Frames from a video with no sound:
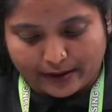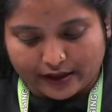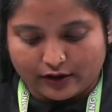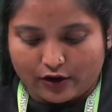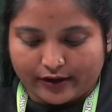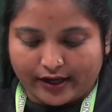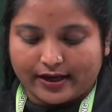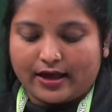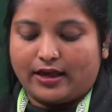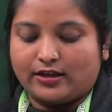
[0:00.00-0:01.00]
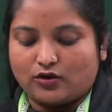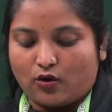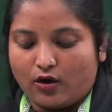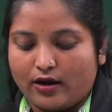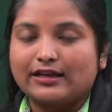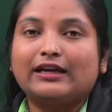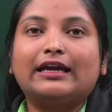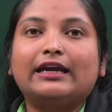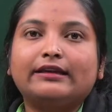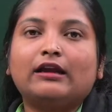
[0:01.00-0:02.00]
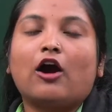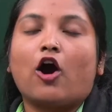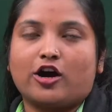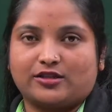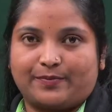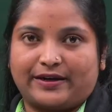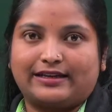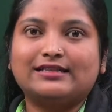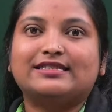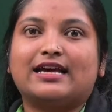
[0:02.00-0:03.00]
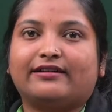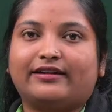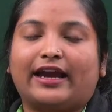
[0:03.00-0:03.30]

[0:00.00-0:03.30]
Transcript: Okay, so in hospital certain